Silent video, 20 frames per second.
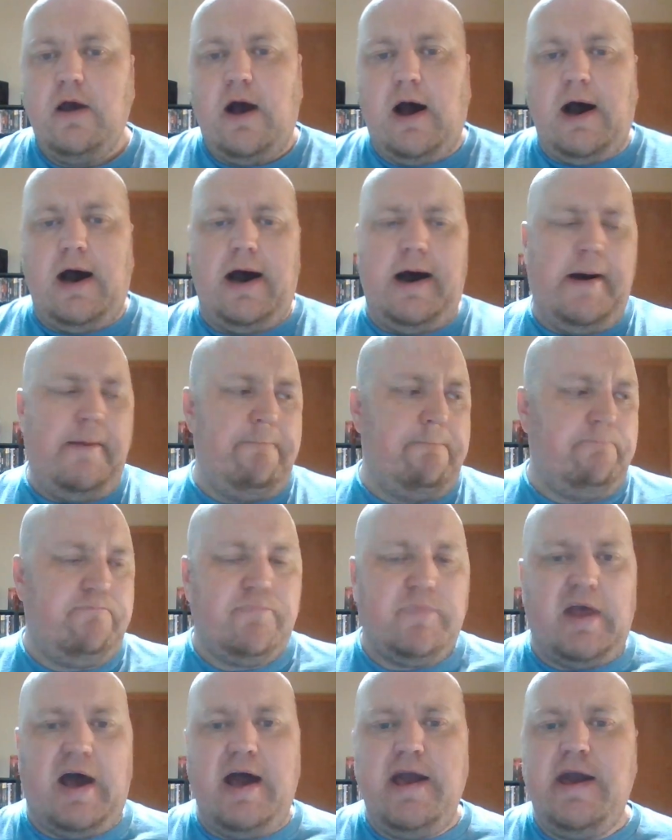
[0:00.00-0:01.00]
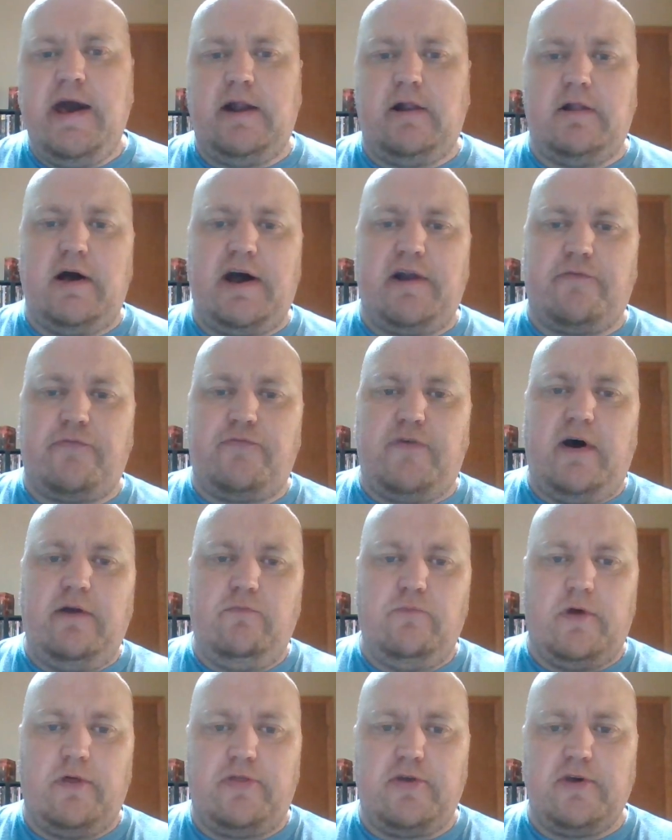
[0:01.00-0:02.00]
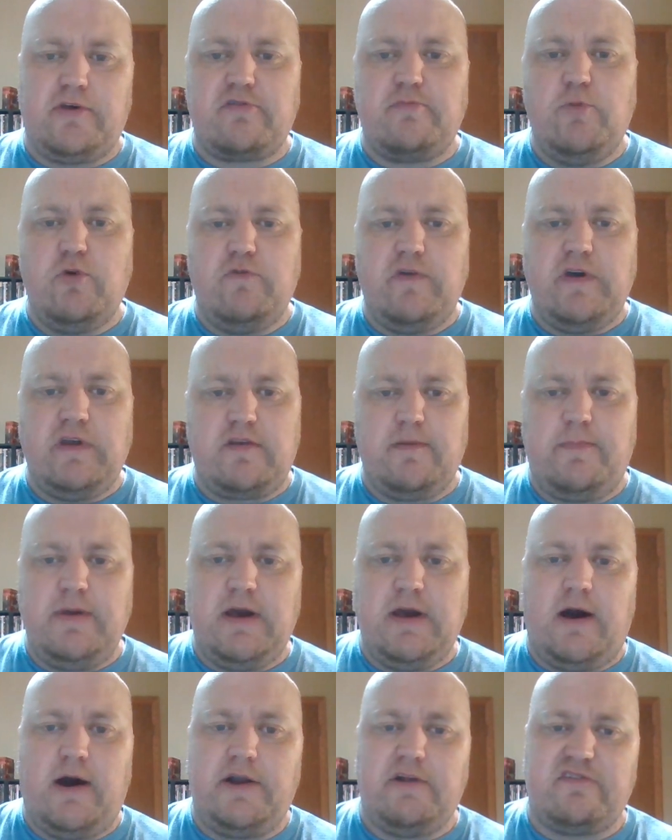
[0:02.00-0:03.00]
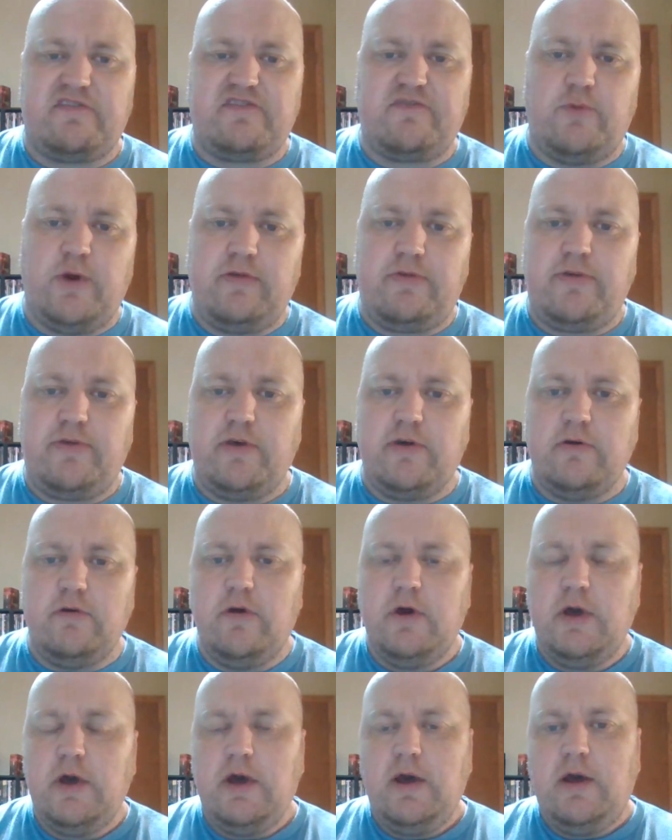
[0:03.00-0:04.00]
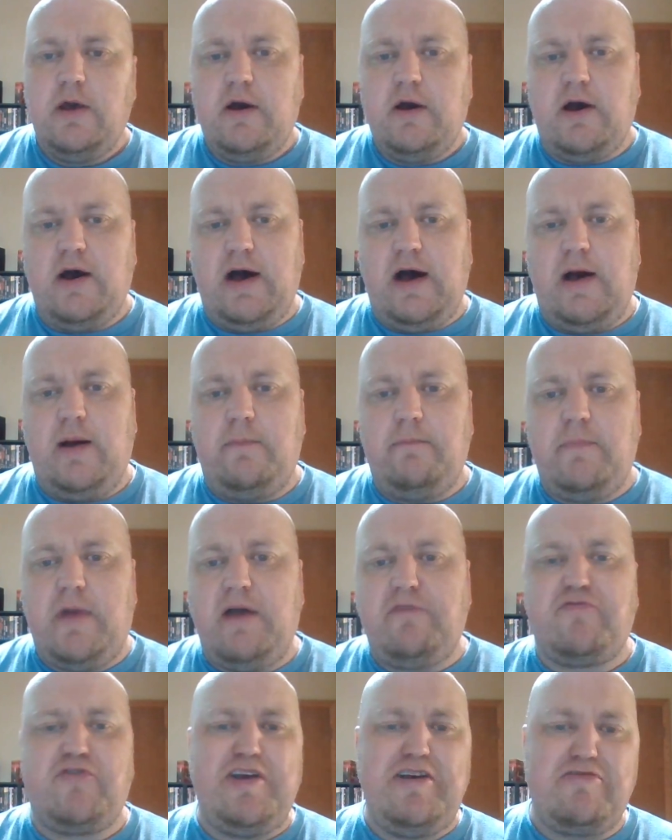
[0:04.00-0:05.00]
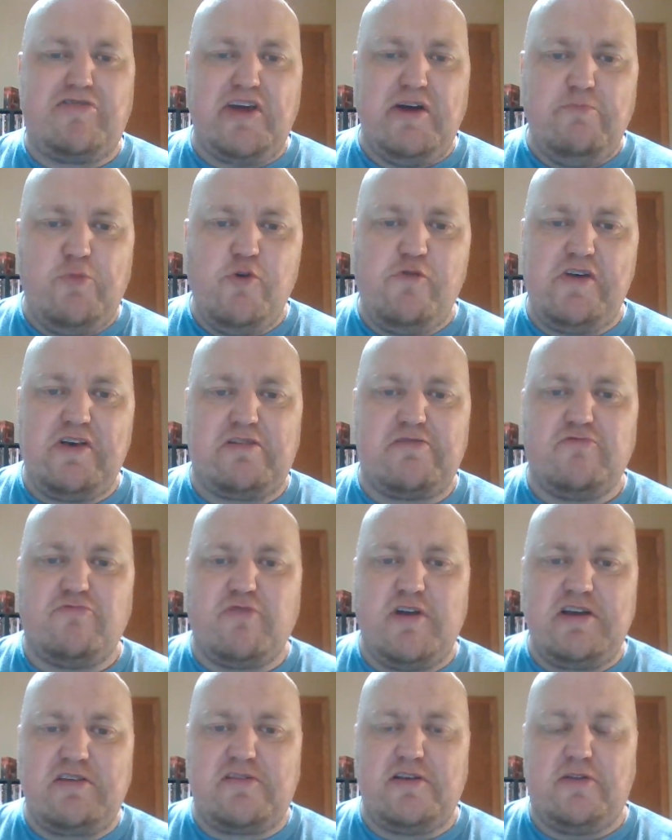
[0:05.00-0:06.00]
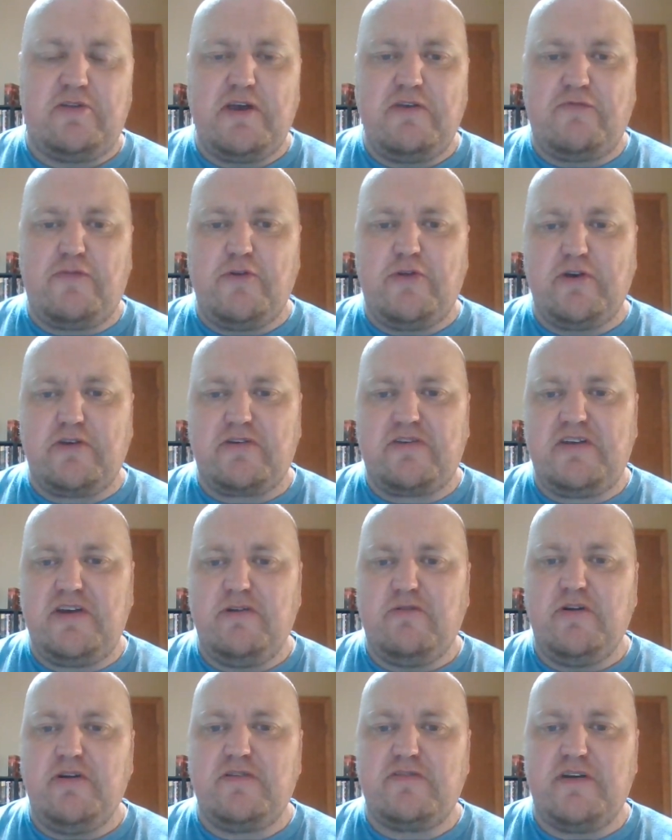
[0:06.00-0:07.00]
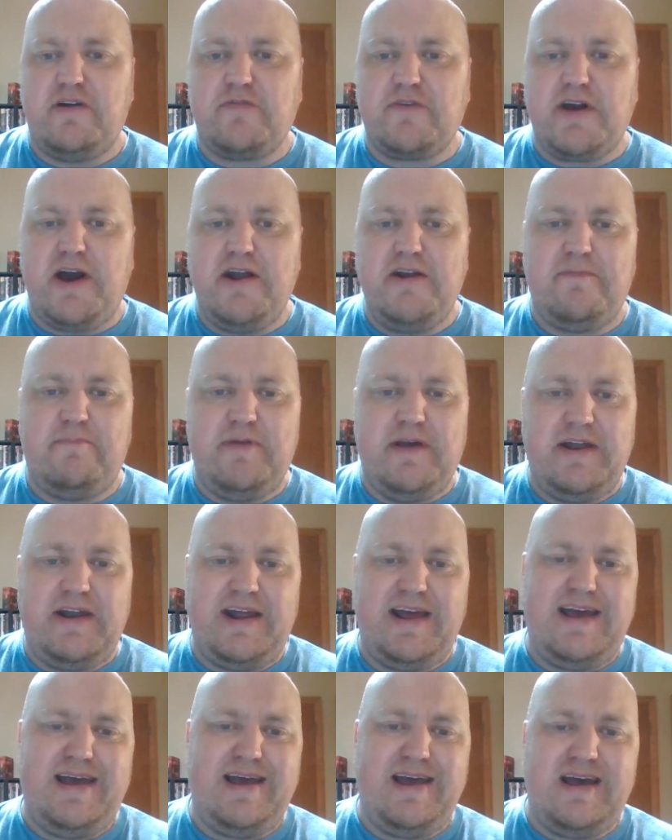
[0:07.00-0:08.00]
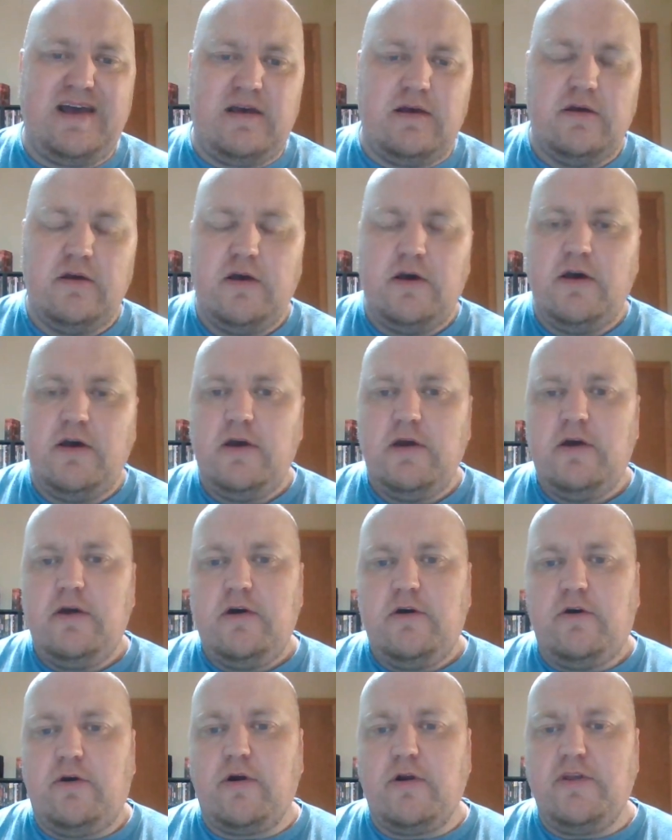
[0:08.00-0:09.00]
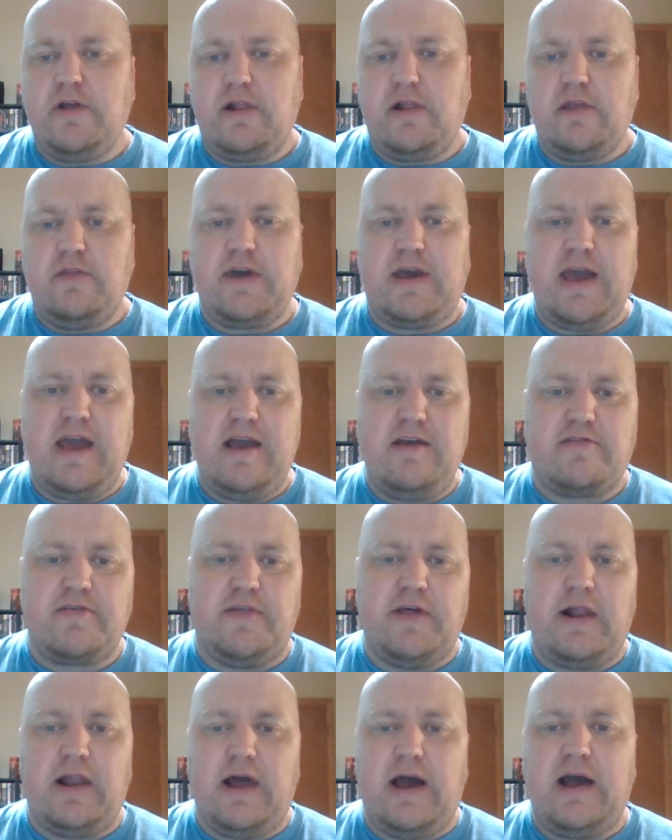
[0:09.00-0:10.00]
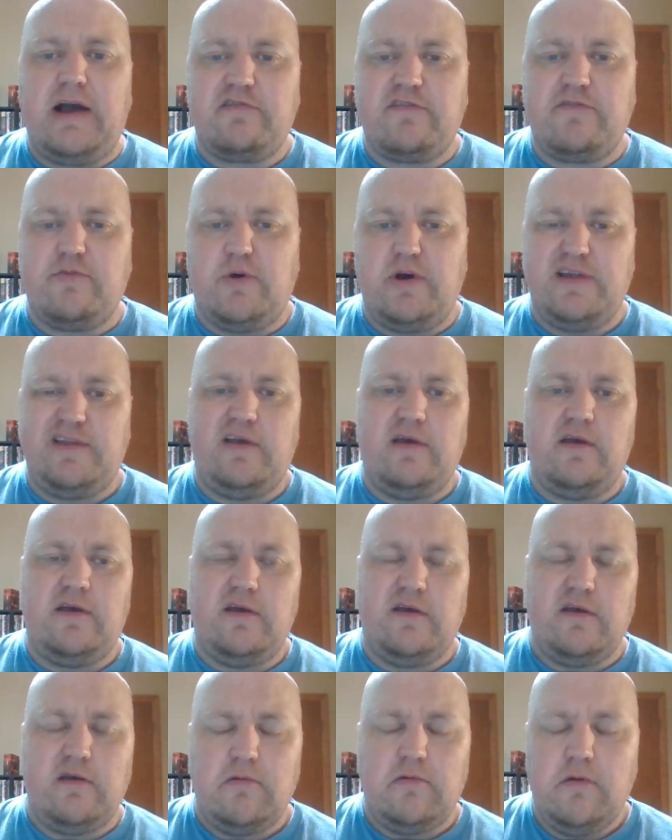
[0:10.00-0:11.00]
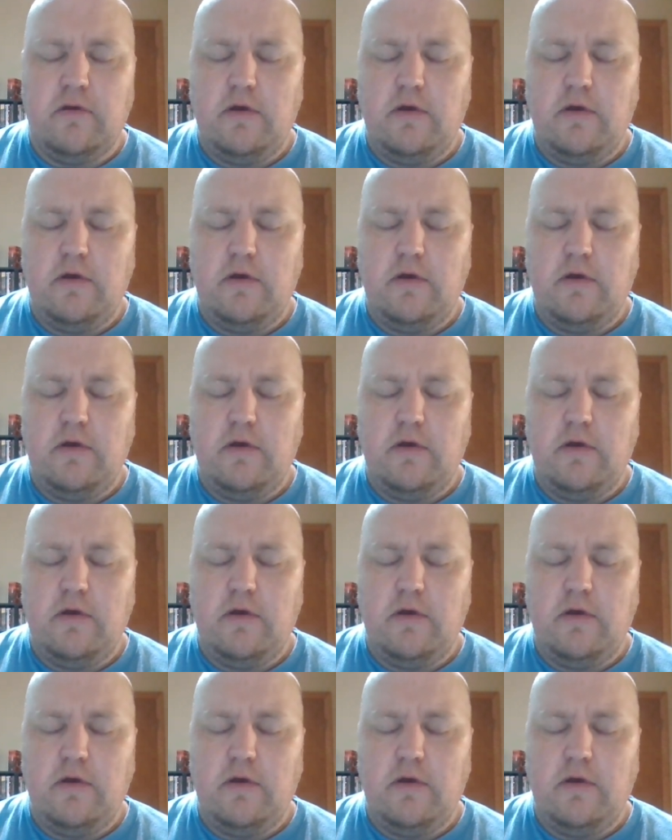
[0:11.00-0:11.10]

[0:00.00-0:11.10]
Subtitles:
I had a lot of fun with this movie, to be honest with you. I've seen some movies recently for this series that have kind of been eh, or in the case of the last one, eh.